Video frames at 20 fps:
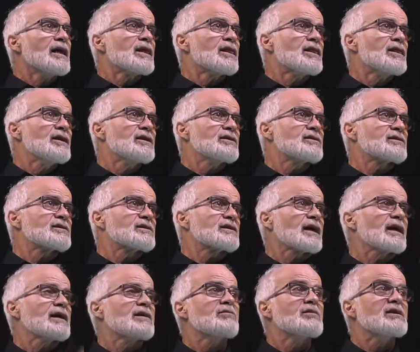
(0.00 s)
This
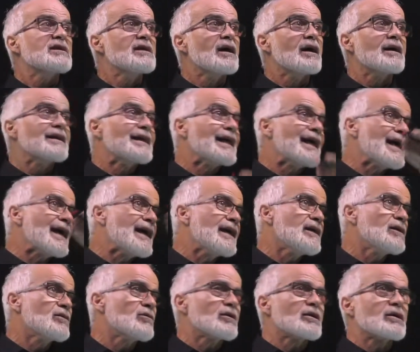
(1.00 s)
can be done
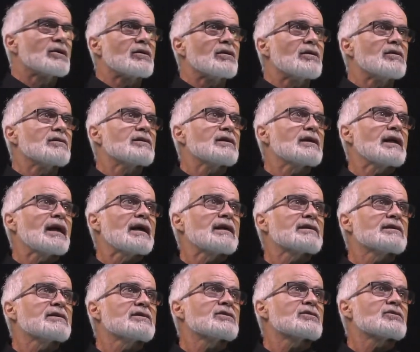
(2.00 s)
anywhere on the
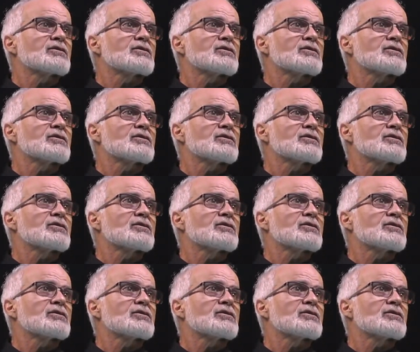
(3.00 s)
lattice,